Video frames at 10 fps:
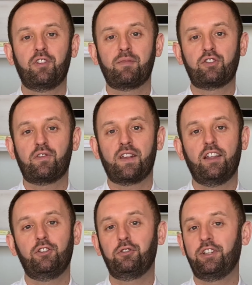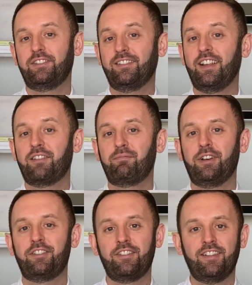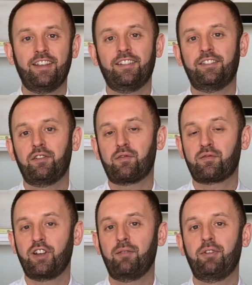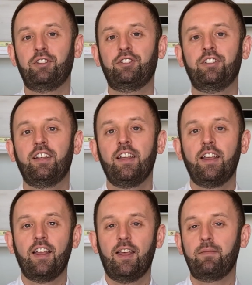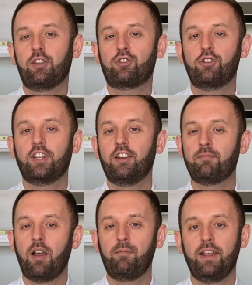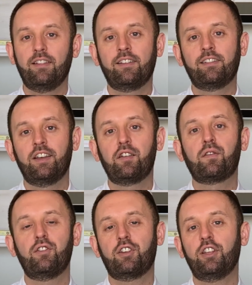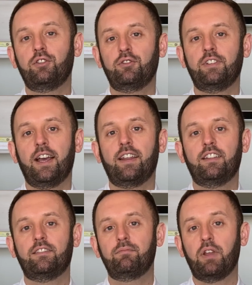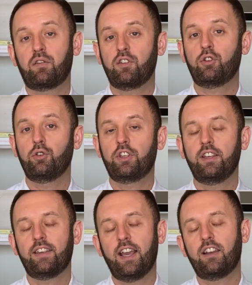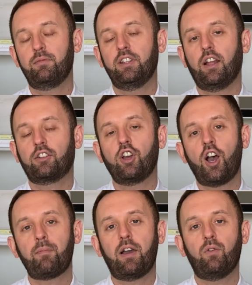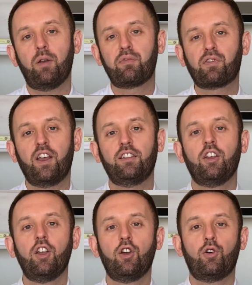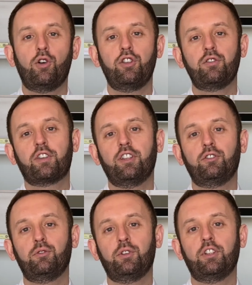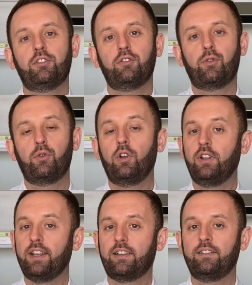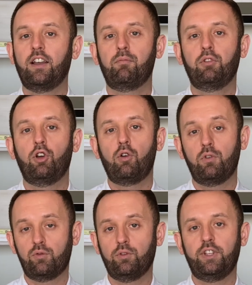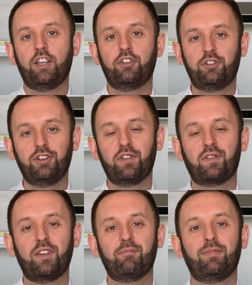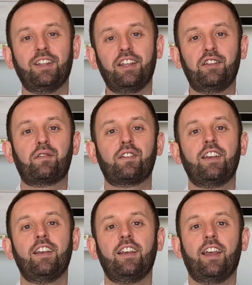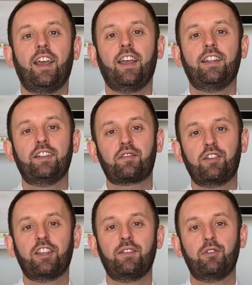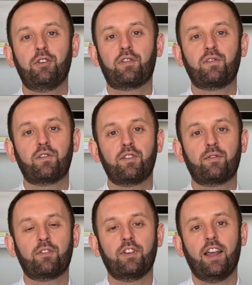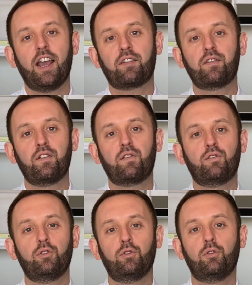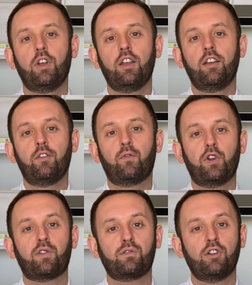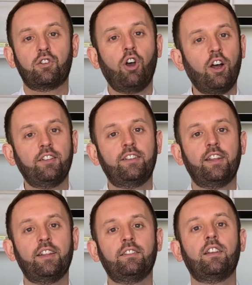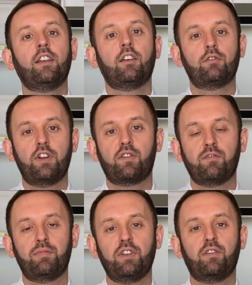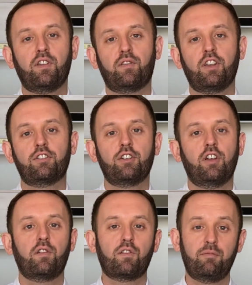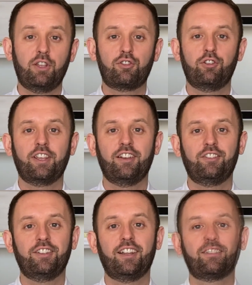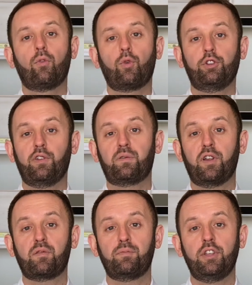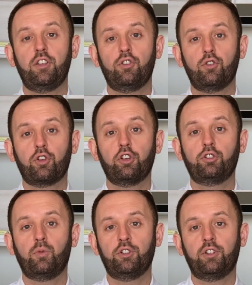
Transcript: as much as I do, hit the like button, hit the subscribe button, and make sure to get on my mailing list. You can do that at MexicanCookingAcademy.com, my website, or you can do it through a link down below, which will take you to the same place. And that's gonna give you exclusive access to first round content, recipes, etc. So make sure to get on that. For this recipe, you're going to want to